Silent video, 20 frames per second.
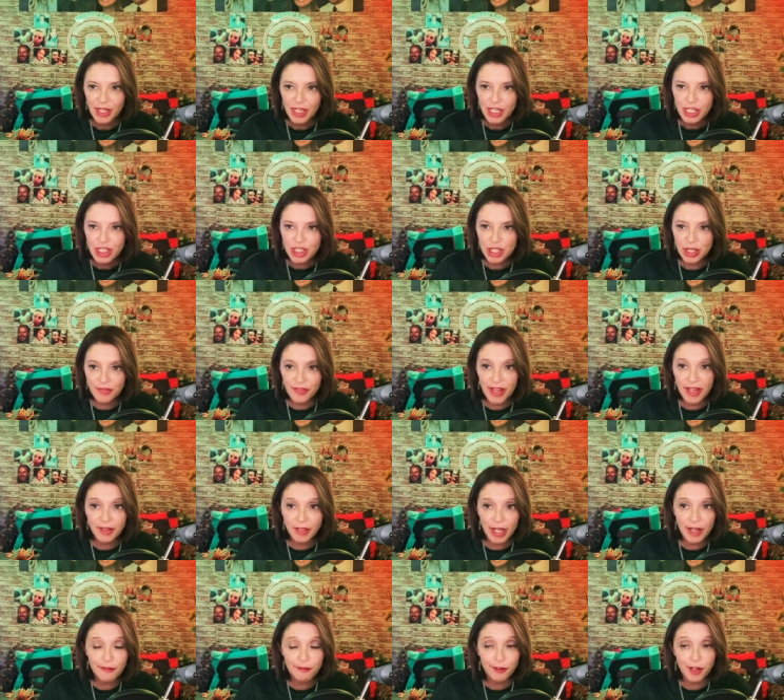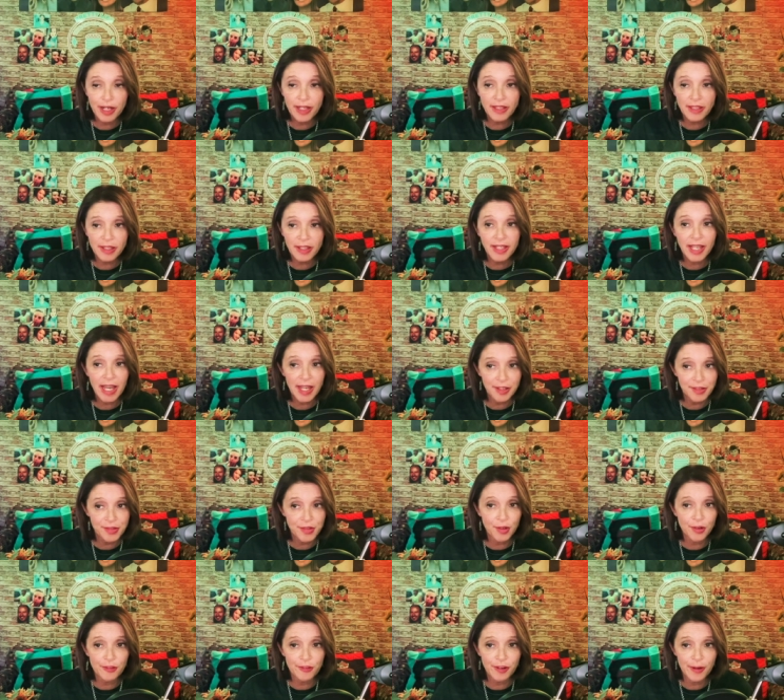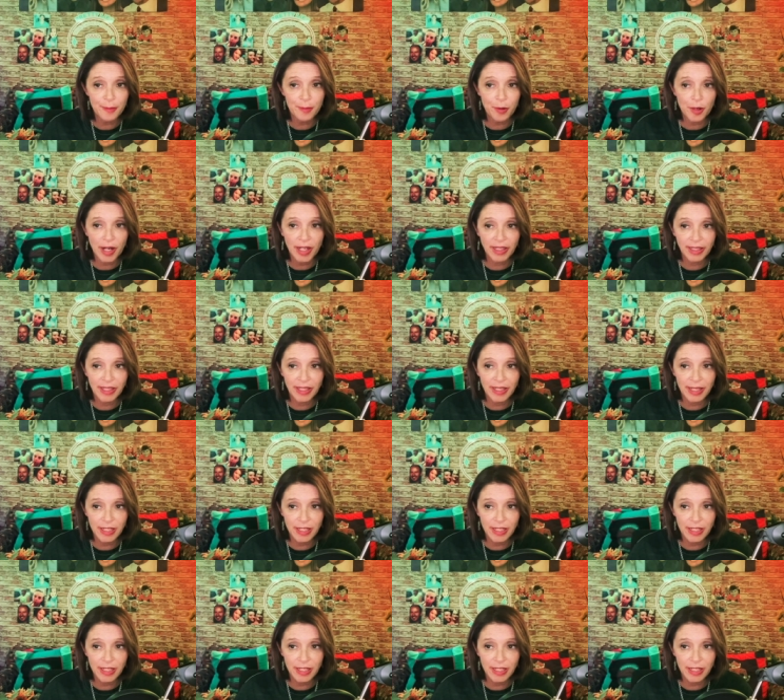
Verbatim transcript: She found out Frankie had gotten his girlfriend pregnant